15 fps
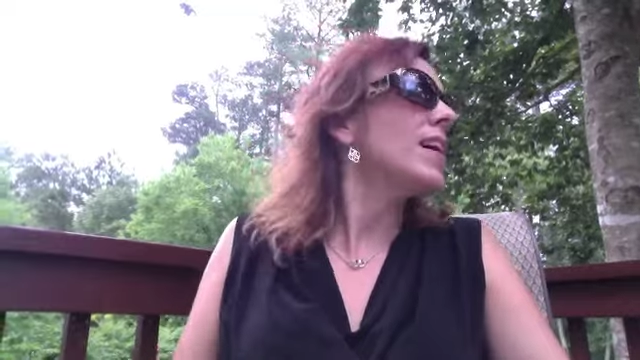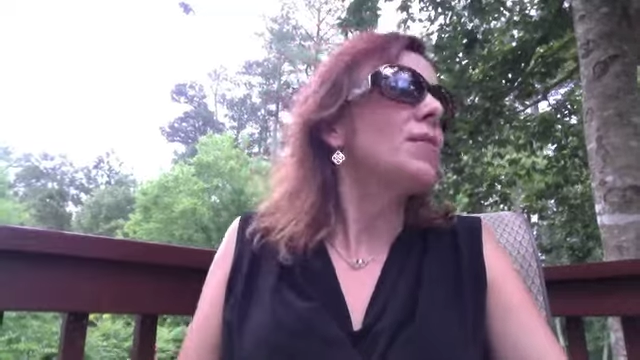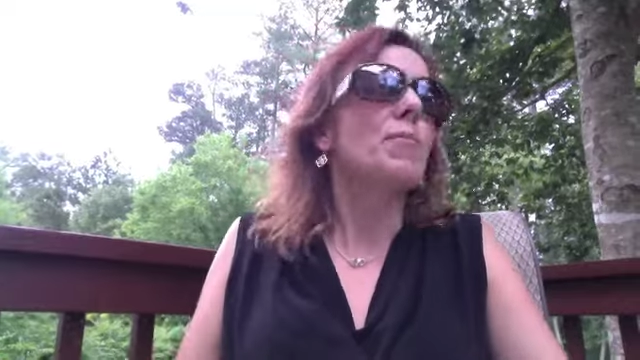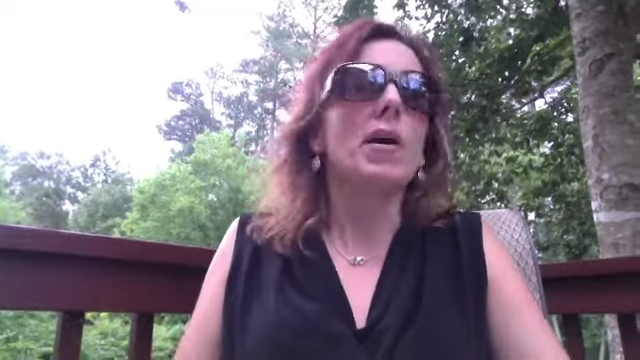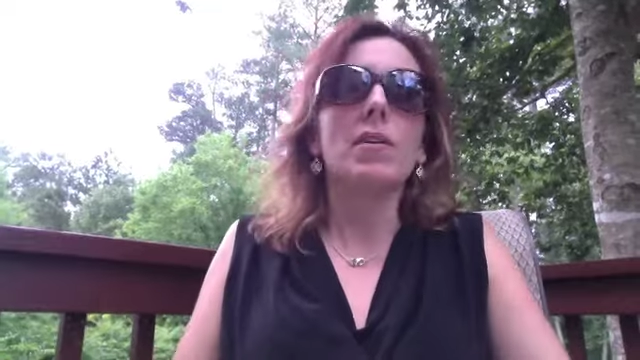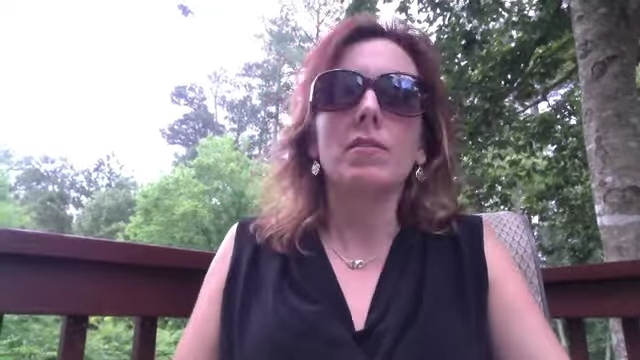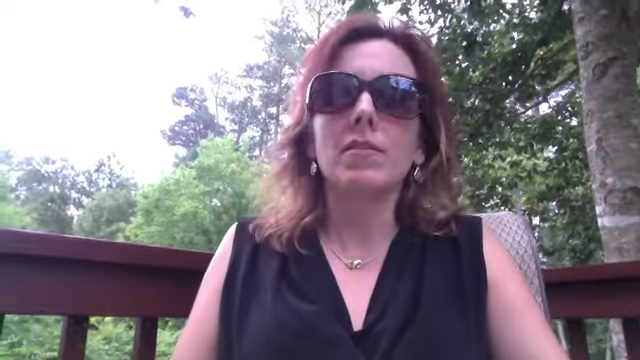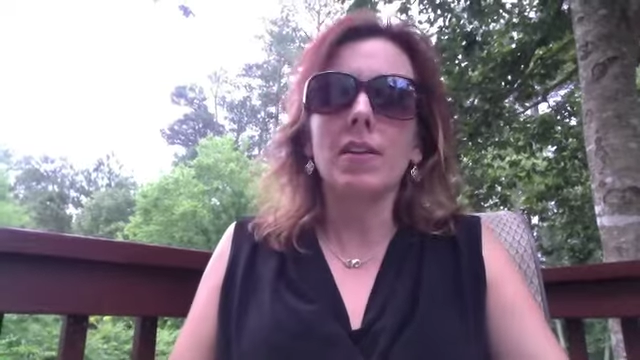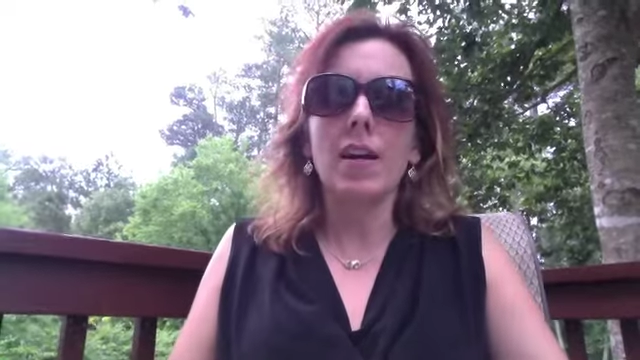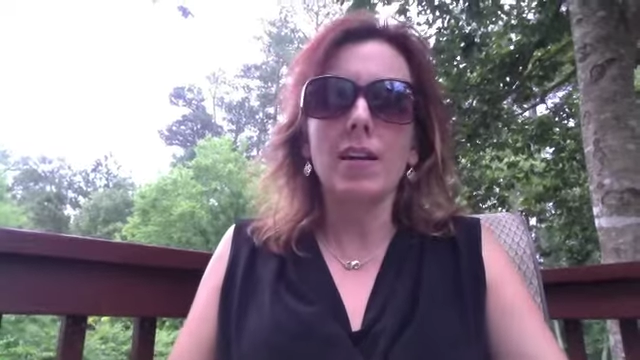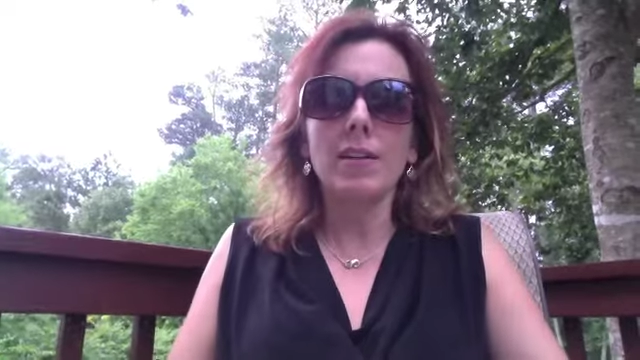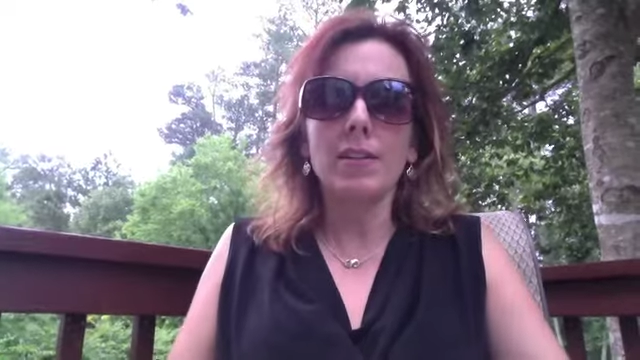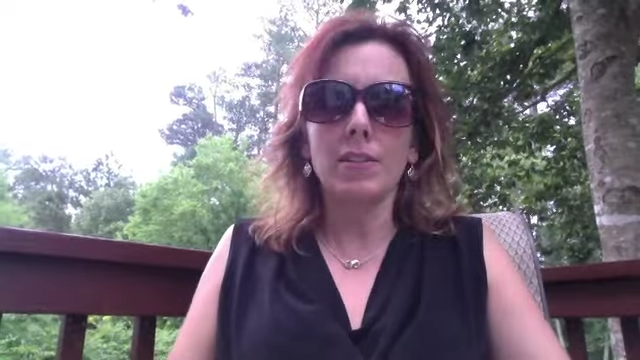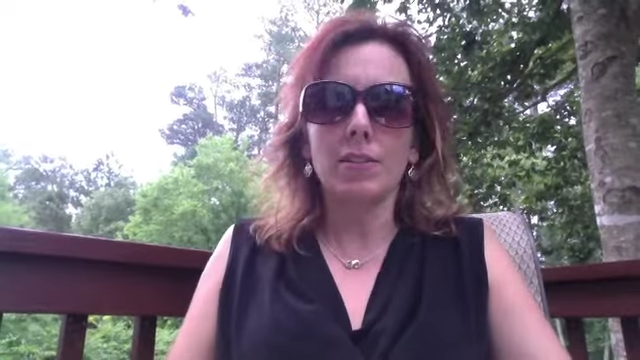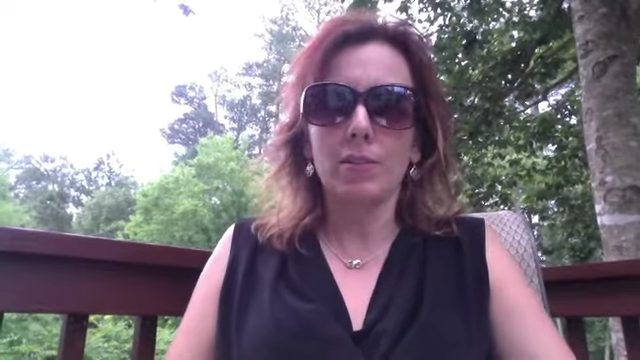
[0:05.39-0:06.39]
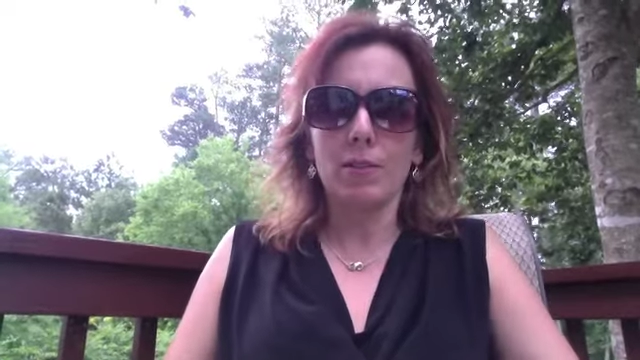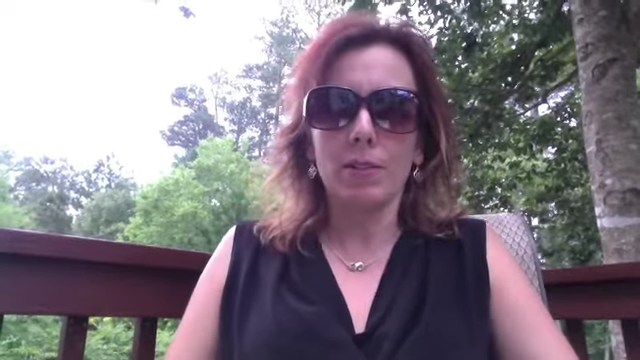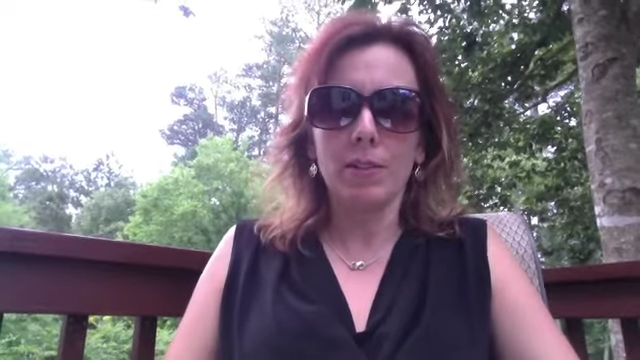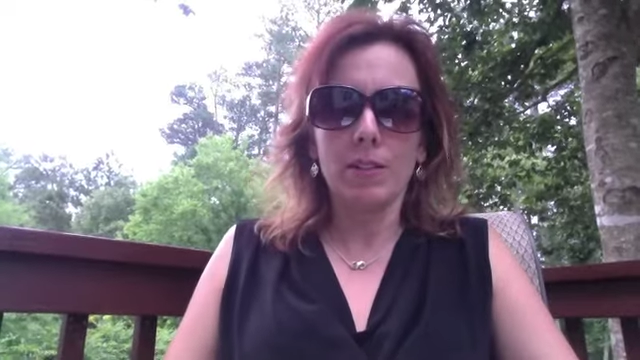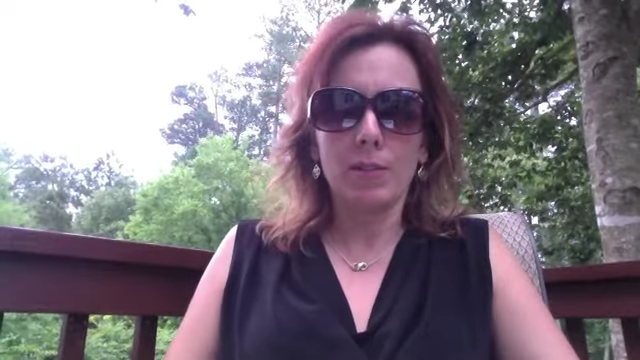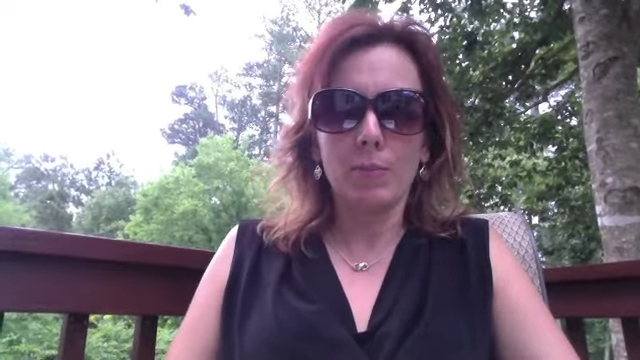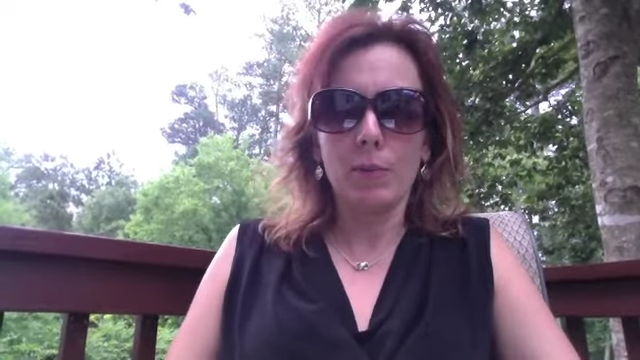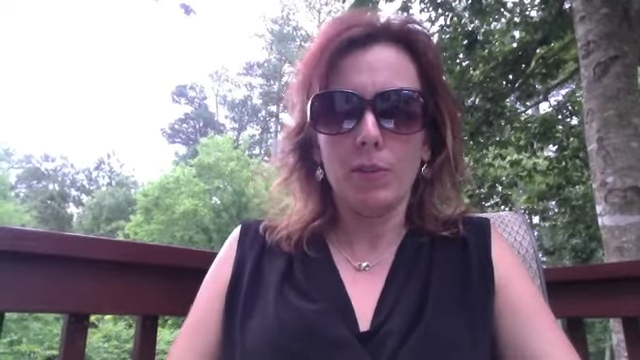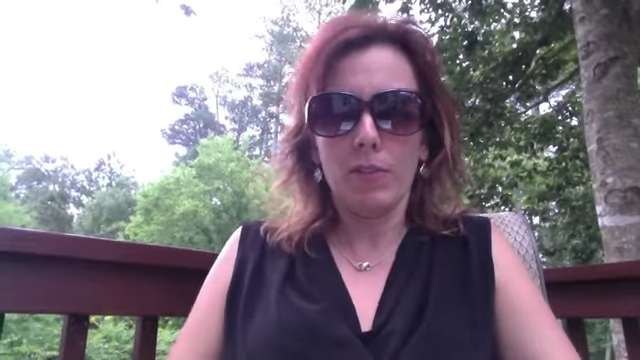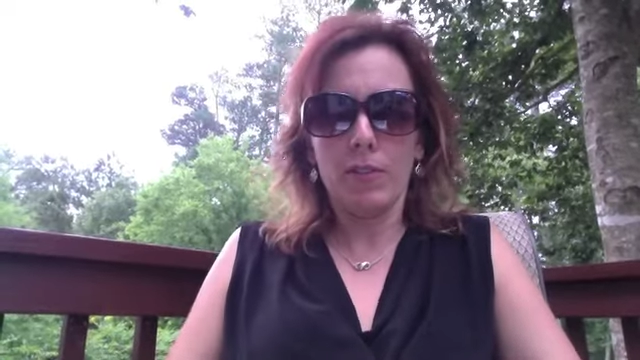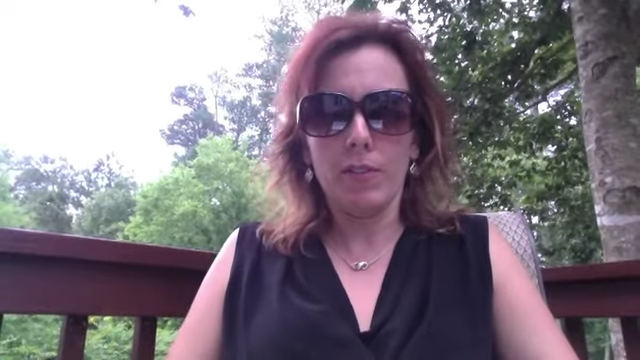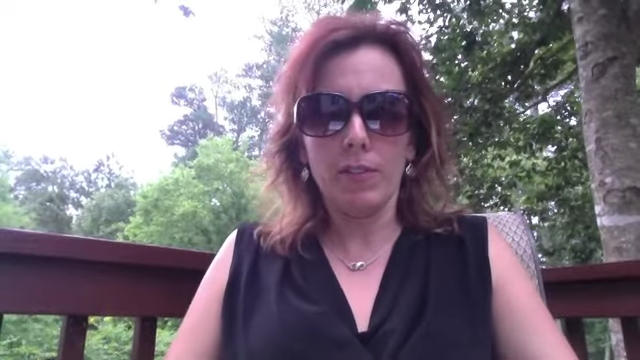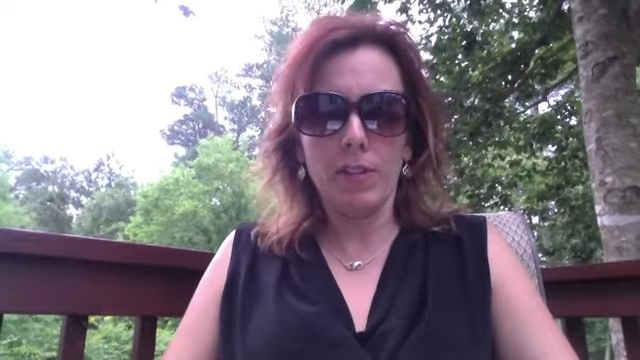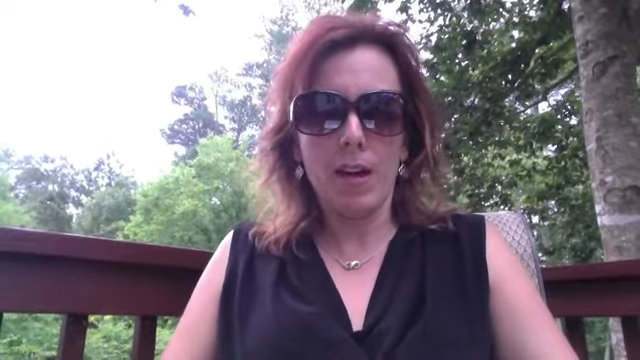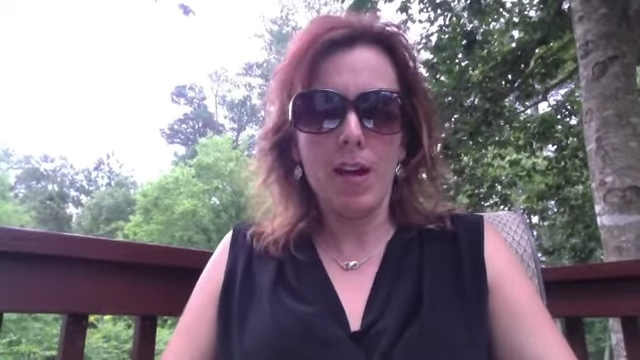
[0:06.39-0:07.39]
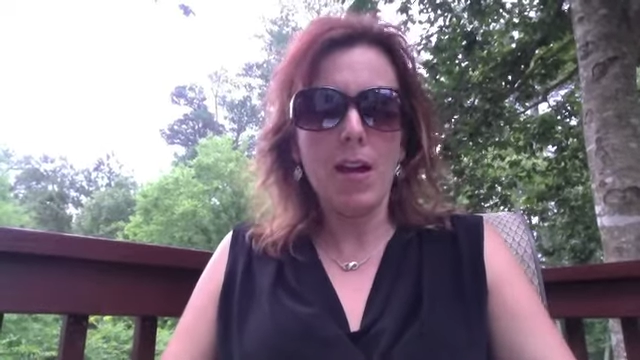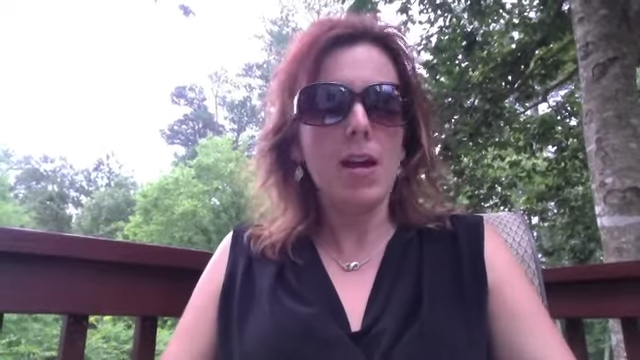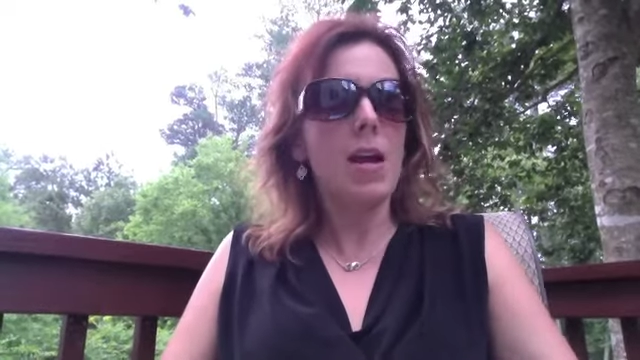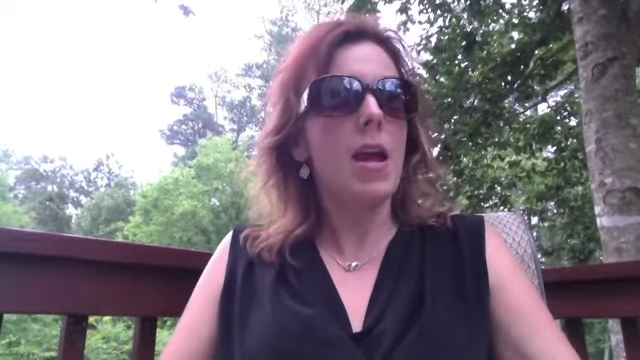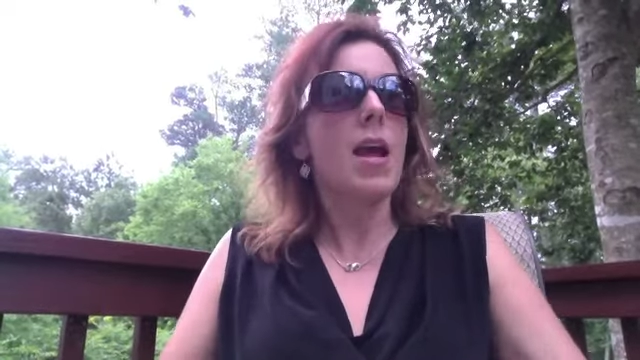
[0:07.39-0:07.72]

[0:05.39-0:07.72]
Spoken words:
I'm outside enjoying this beautiful day